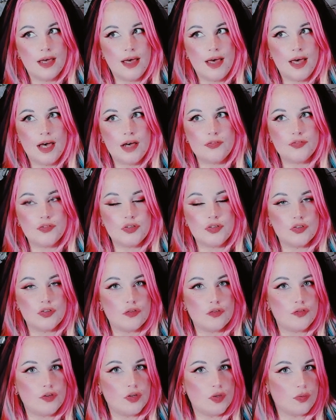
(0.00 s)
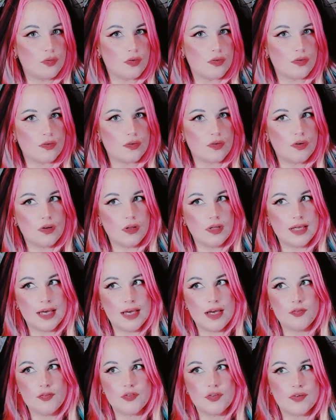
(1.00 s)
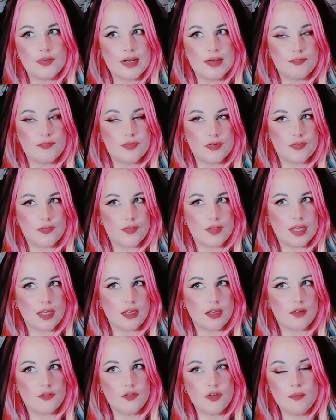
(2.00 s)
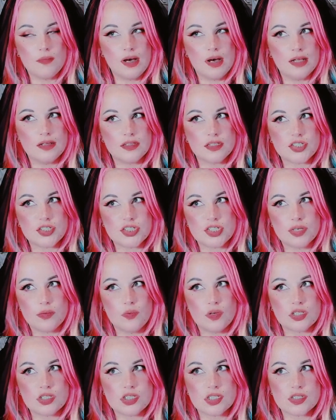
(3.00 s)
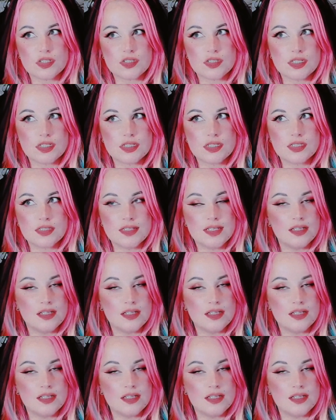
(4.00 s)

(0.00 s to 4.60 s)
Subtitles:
After the funeral, after everything, for months she was just still